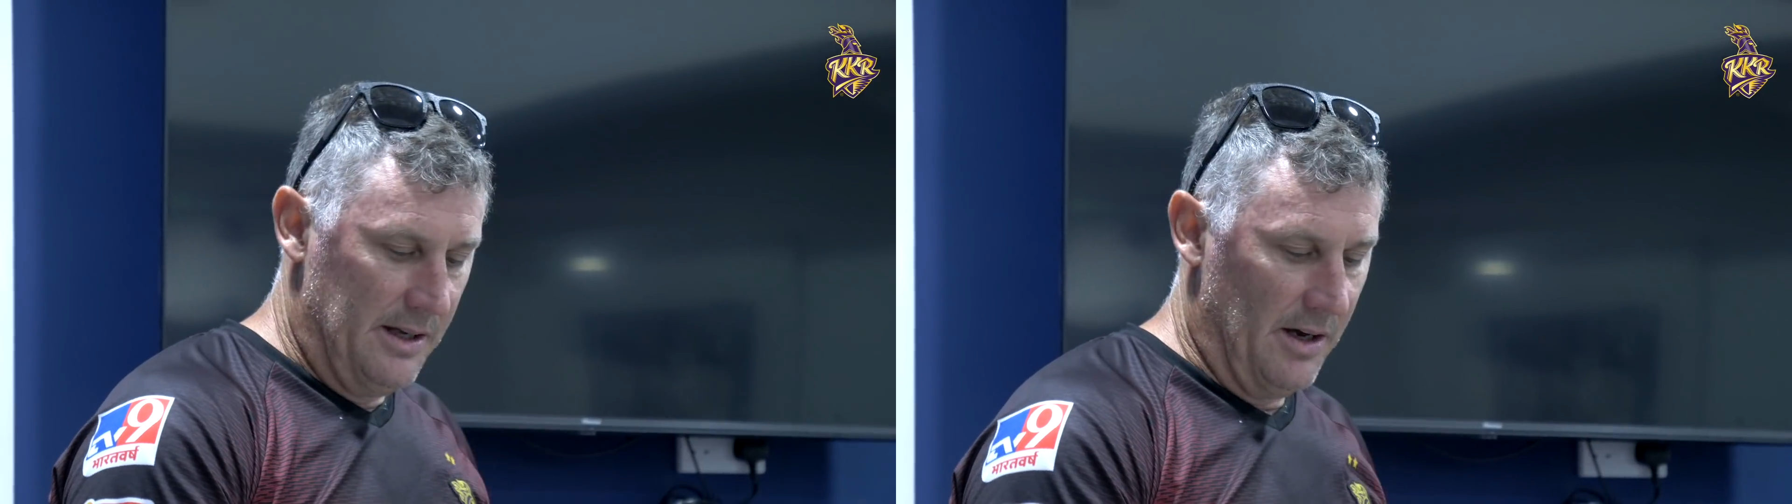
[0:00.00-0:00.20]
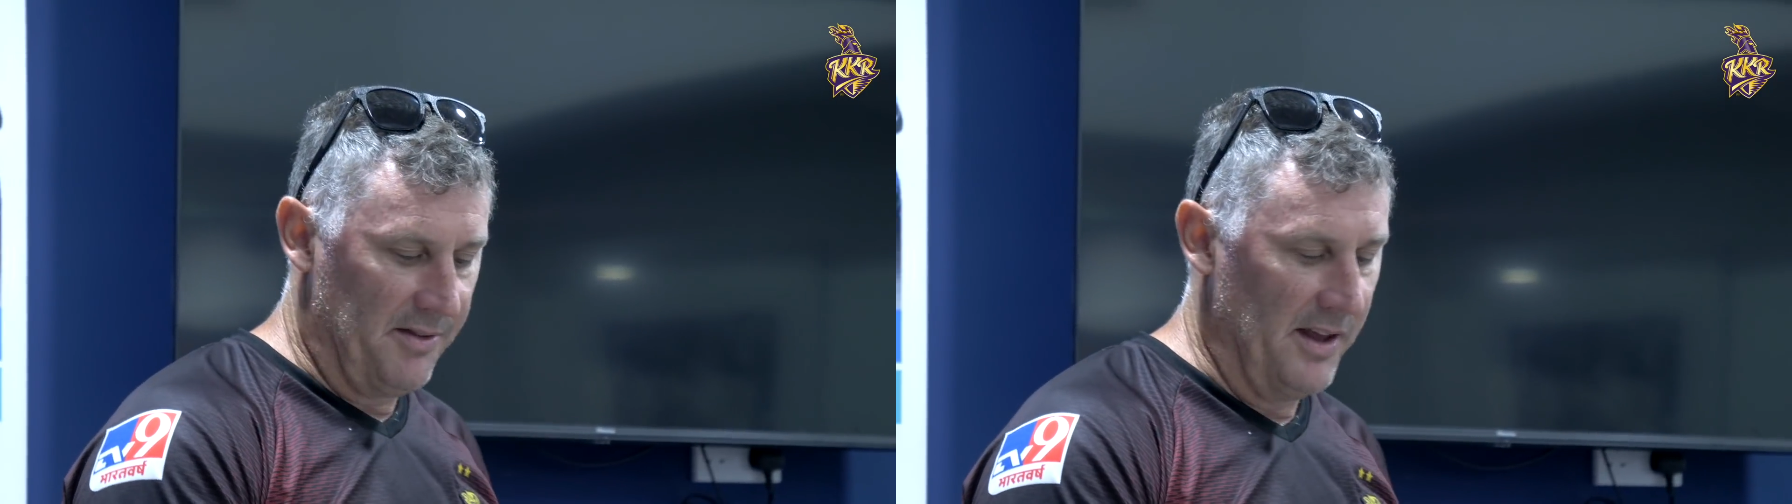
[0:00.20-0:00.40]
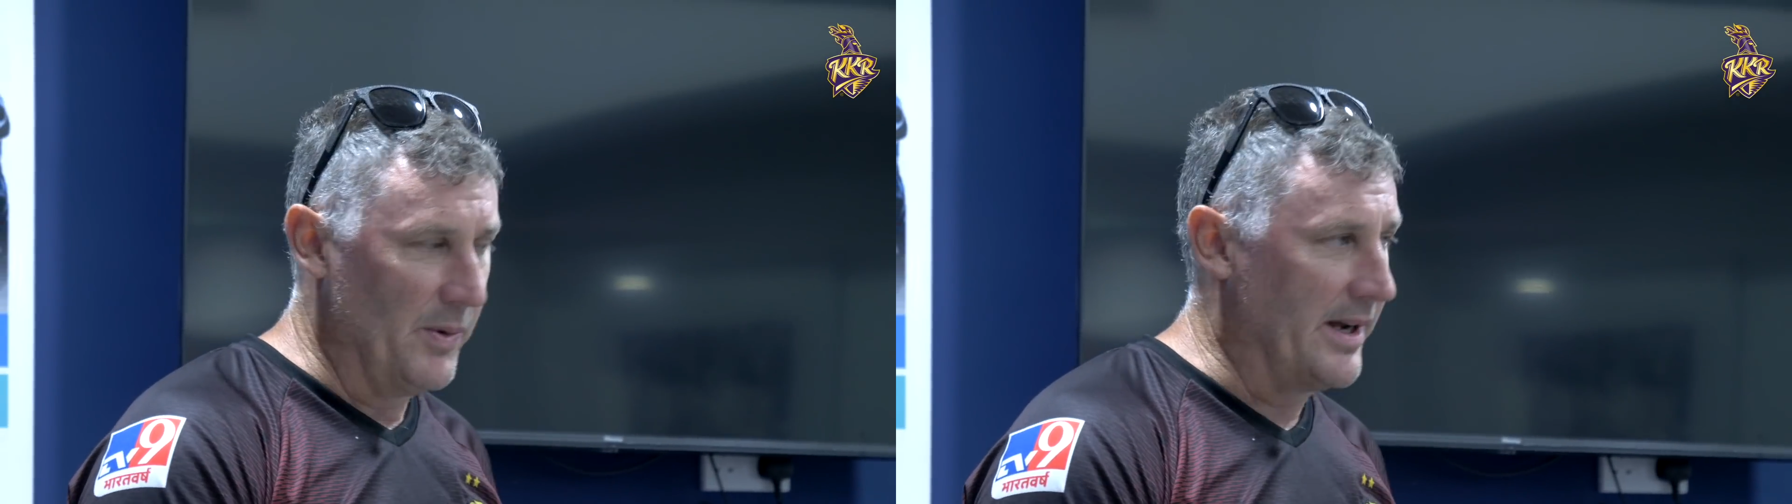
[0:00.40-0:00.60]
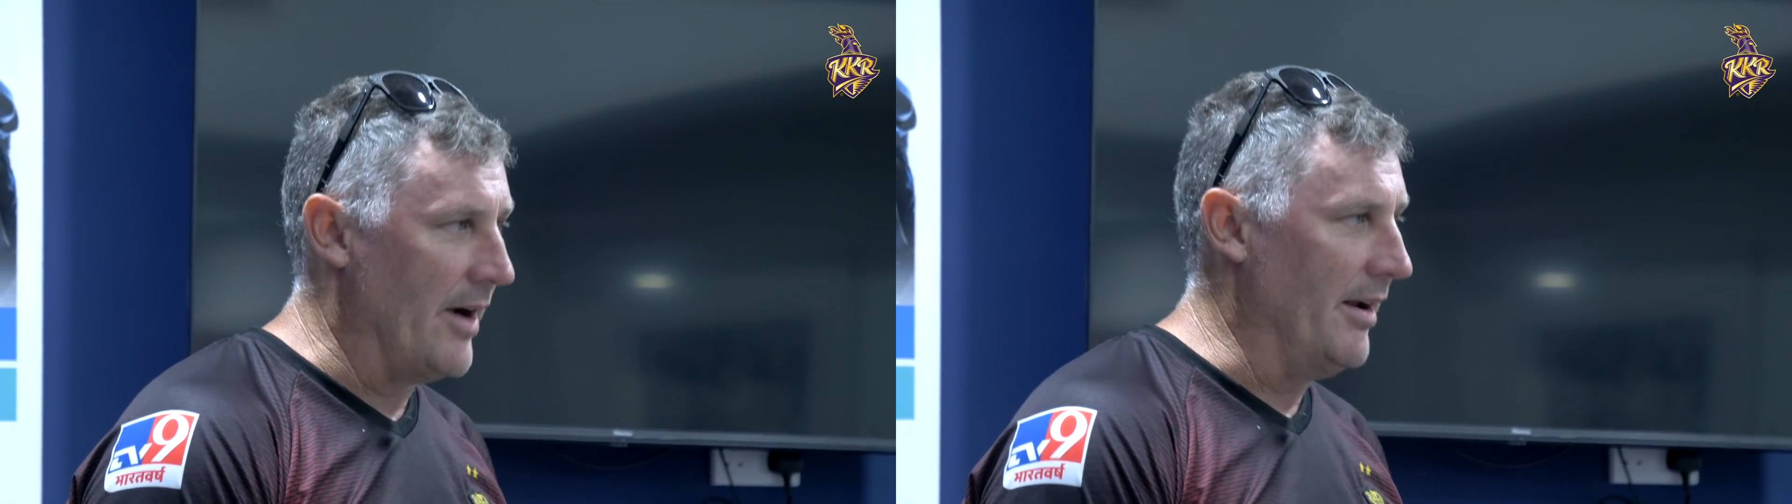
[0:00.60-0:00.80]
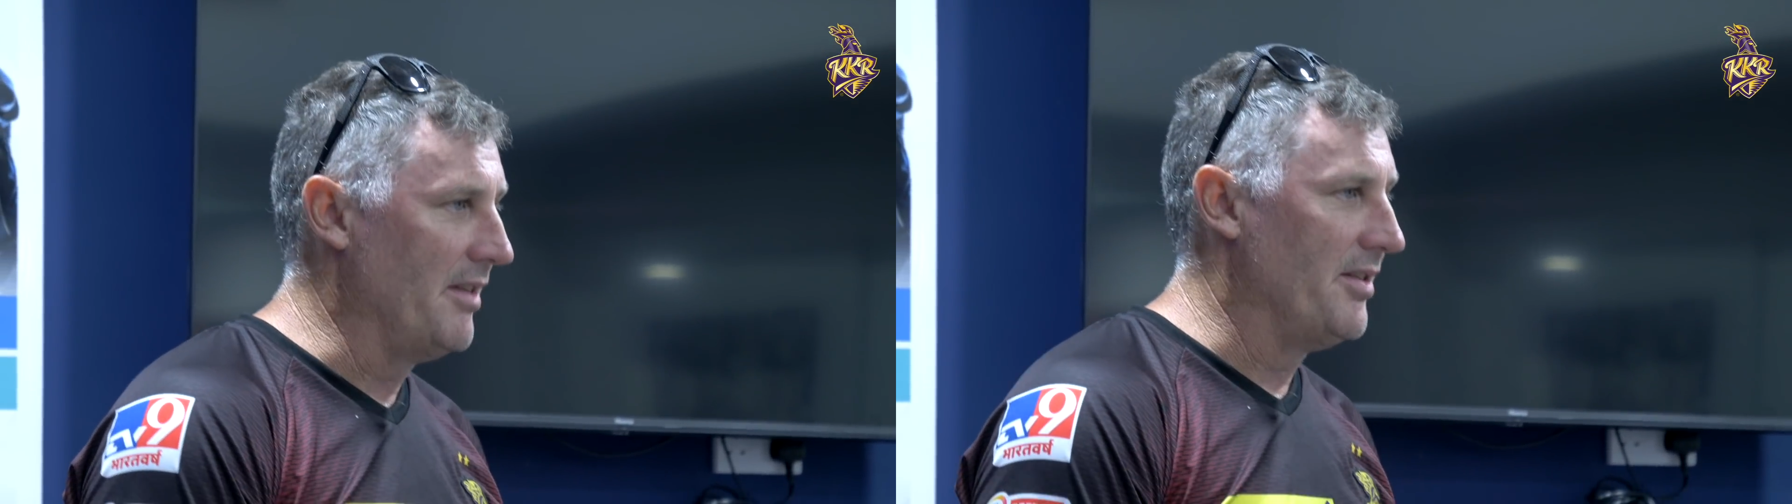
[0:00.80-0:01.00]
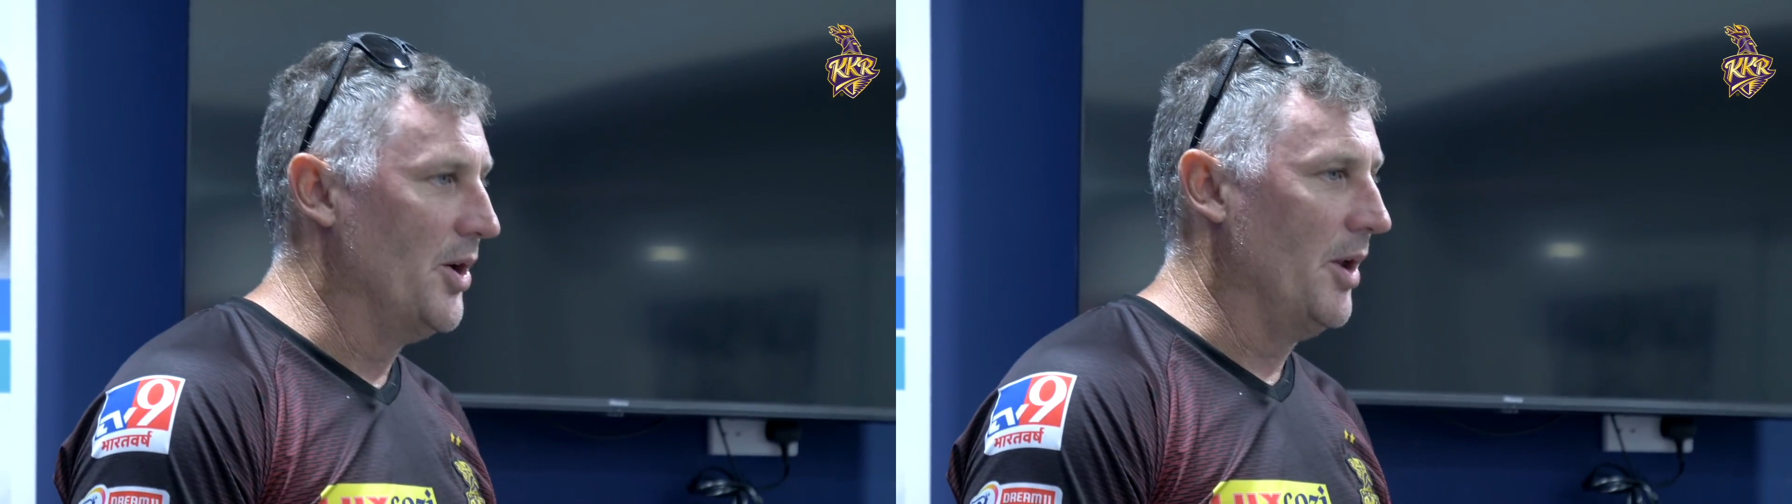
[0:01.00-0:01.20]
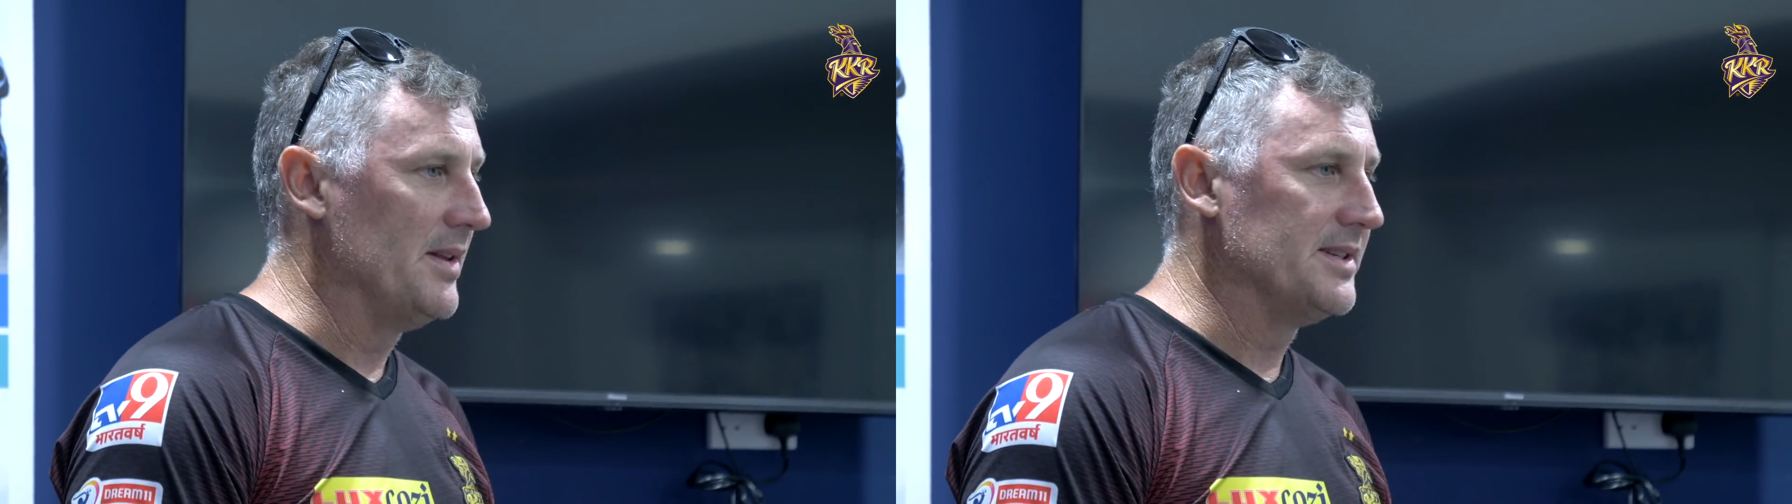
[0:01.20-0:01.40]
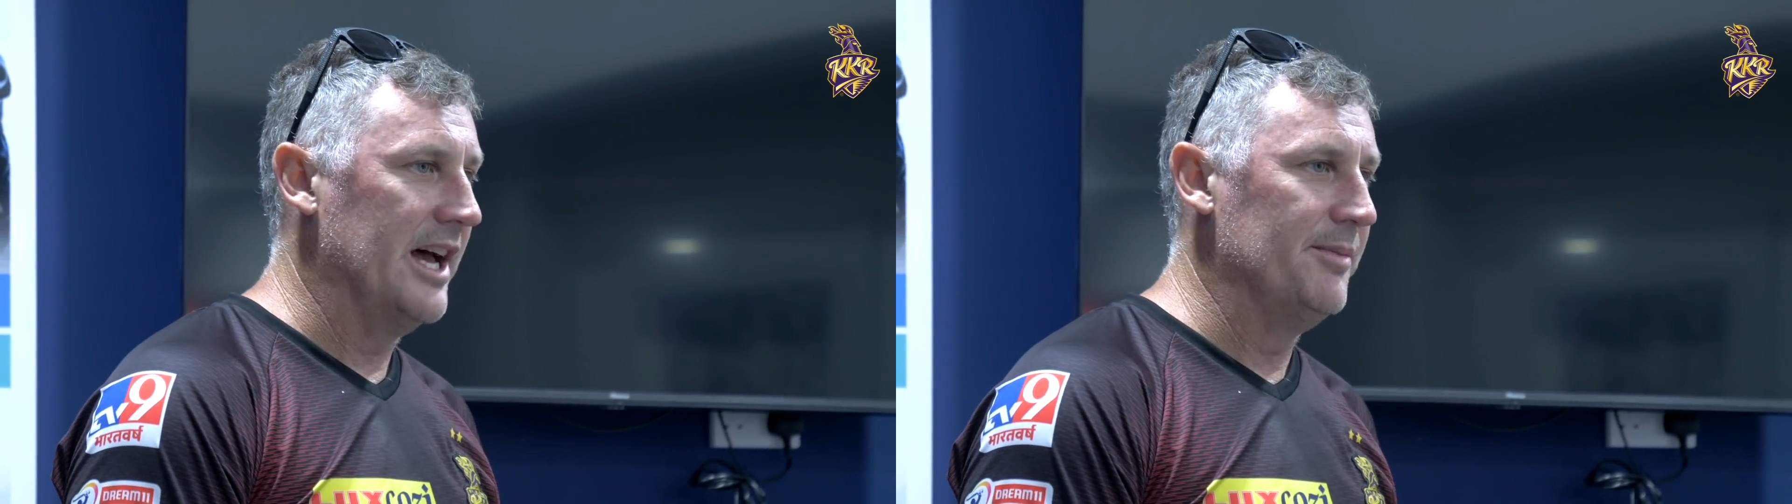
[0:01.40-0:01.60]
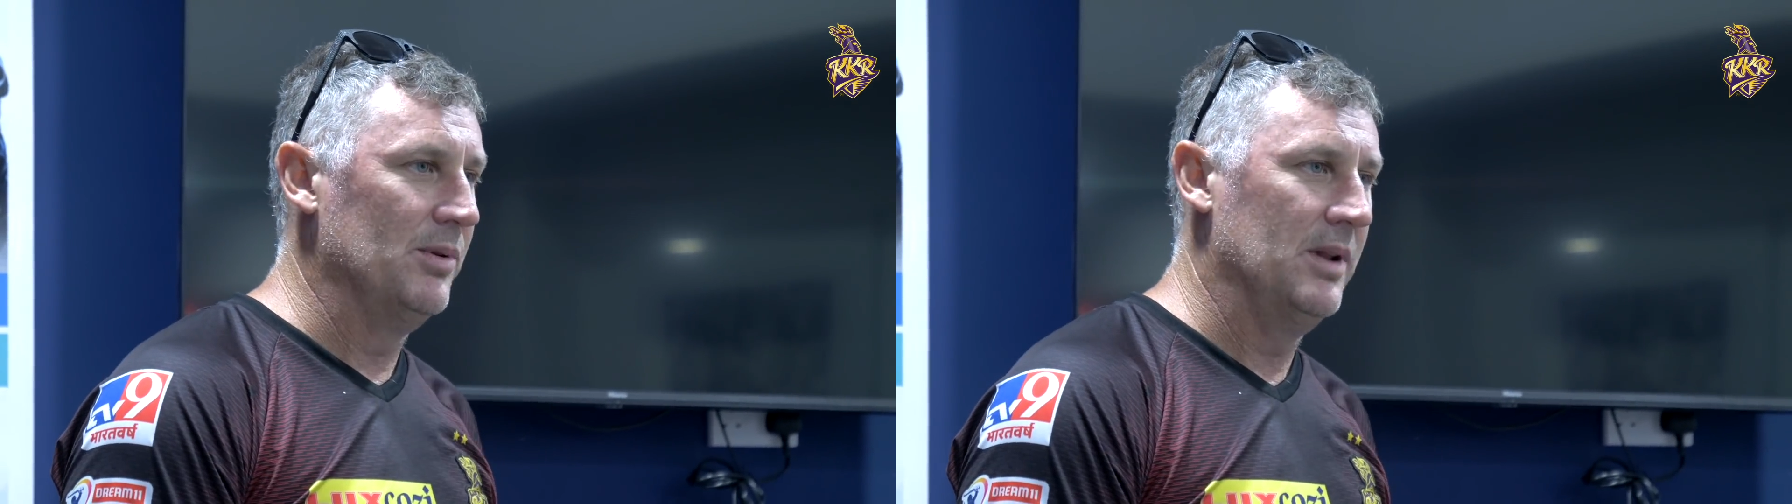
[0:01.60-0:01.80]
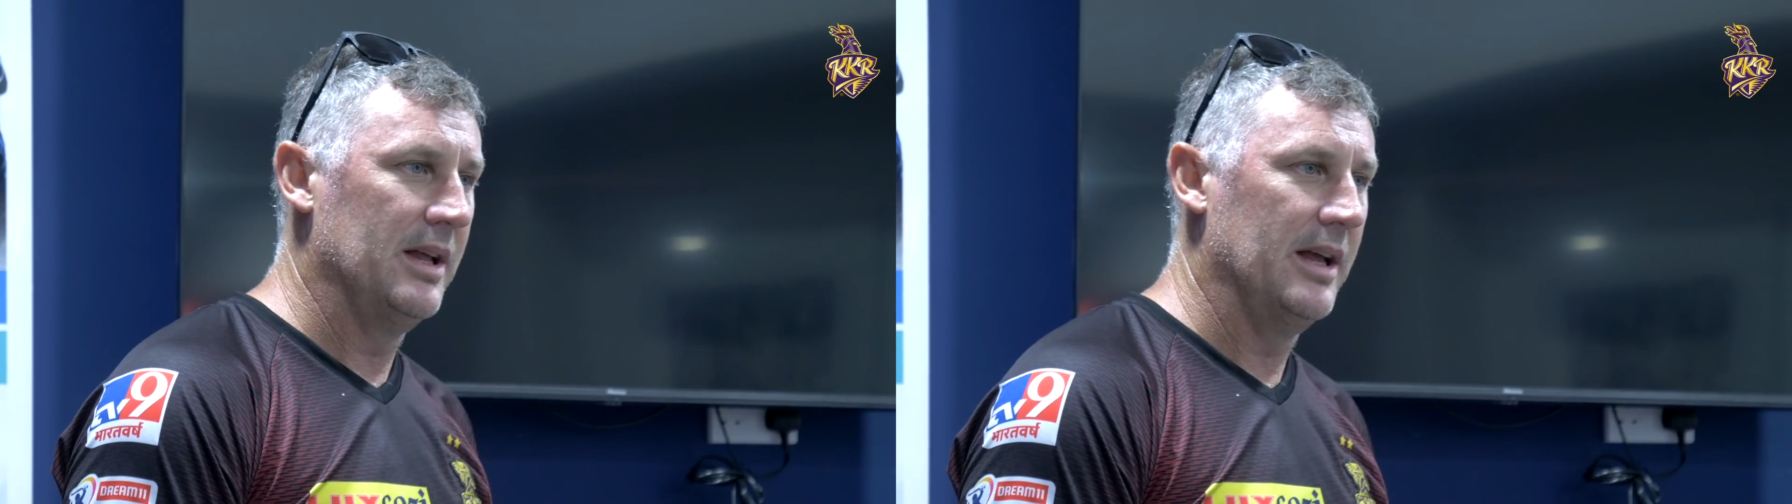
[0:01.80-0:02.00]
I think we're currently third on the table